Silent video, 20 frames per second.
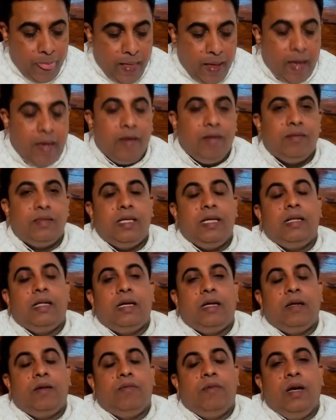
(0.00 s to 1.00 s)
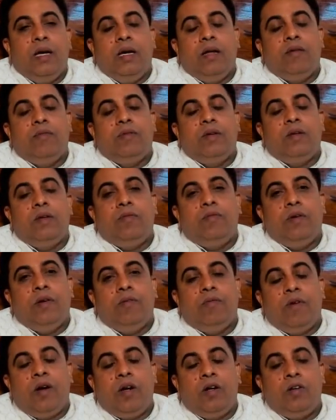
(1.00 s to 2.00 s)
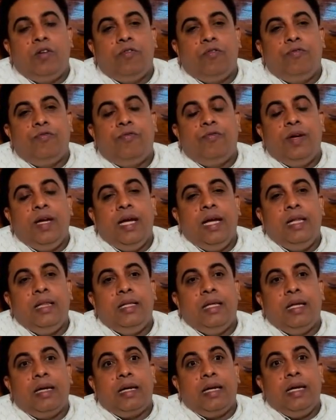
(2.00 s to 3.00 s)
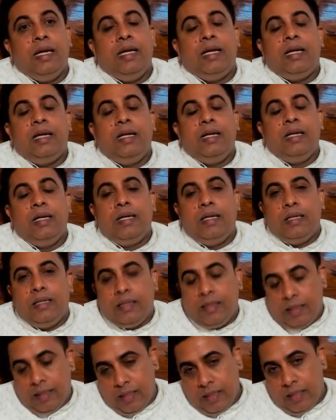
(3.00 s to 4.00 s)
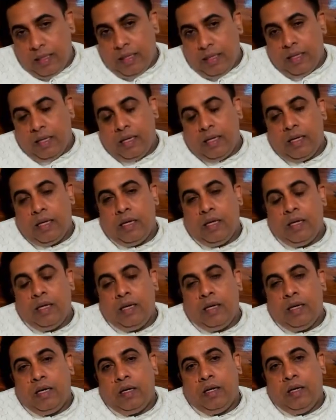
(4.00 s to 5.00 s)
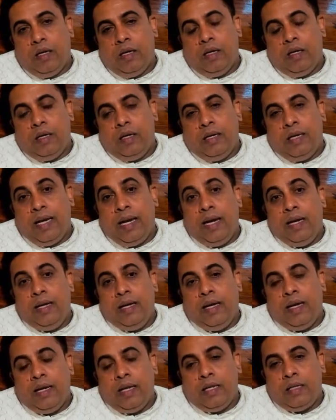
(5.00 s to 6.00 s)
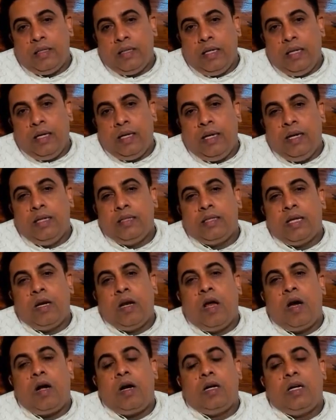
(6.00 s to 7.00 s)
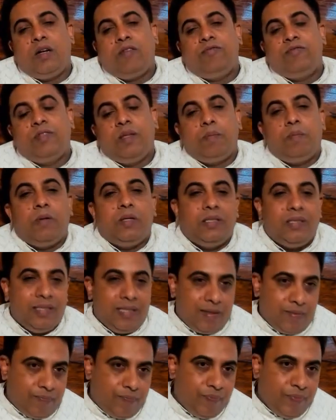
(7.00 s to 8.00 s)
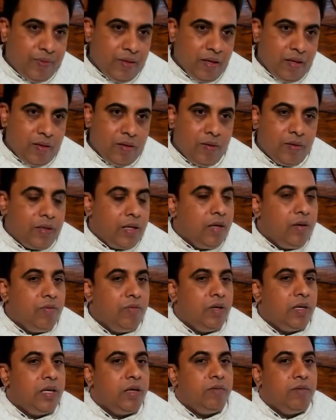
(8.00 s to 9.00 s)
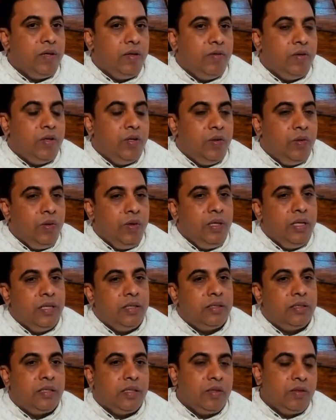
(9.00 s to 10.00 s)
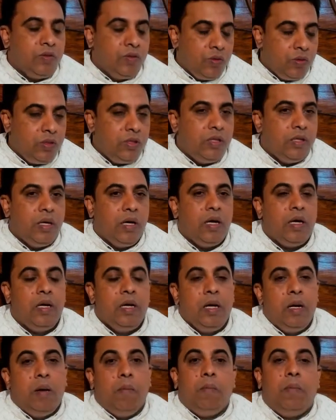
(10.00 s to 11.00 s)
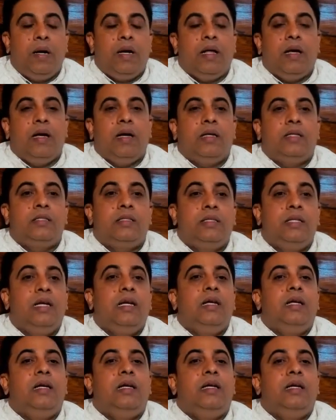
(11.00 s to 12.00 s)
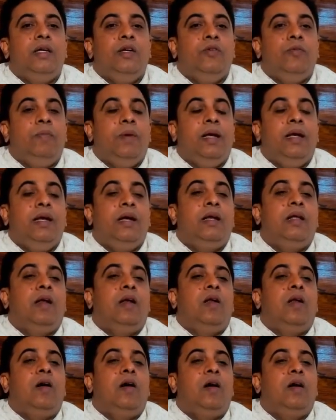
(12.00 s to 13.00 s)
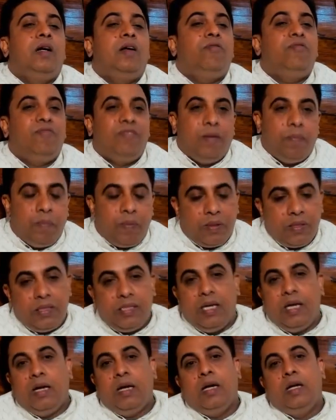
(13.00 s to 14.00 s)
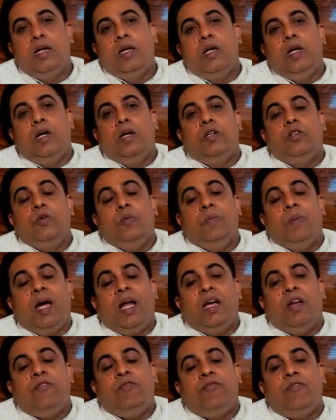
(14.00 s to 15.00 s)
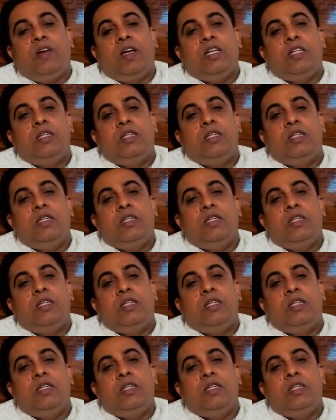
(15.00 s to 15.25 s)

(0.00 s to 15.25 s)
You see that whenever we want to feel the real uh, uh, deity energy, it needs a lot of tapasya. Okay, whatever you are doing is good, but uh, still you may need a lot of tapasya to manifest